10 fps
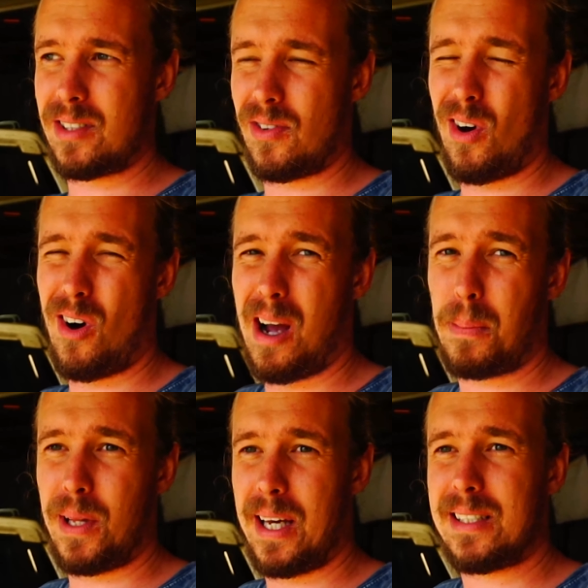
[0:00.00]
to the hire
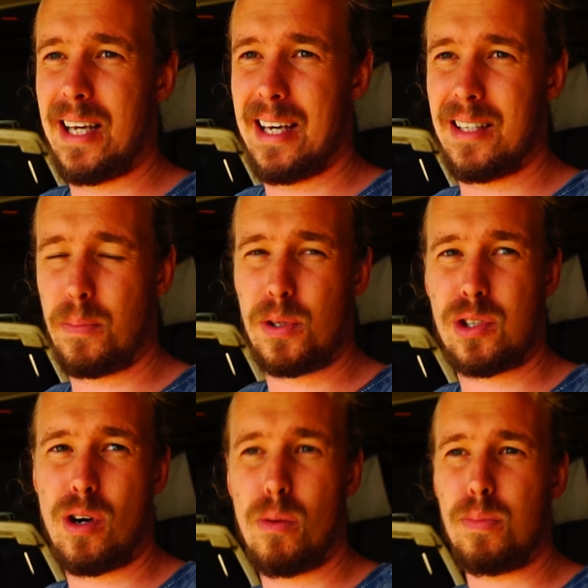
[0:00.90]
place, and the
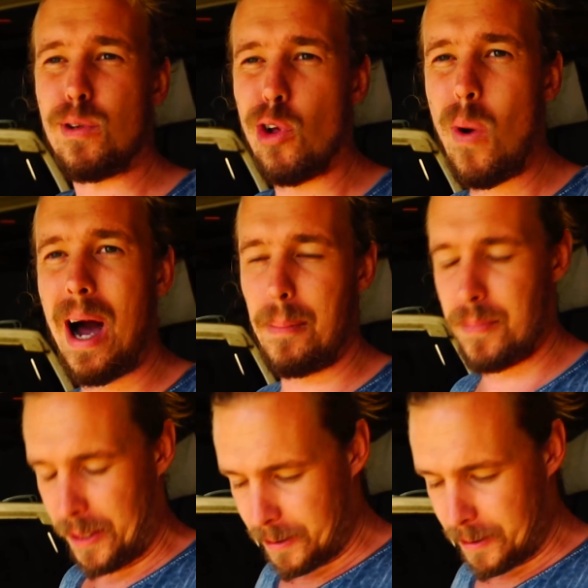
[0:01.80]
Patrol blew up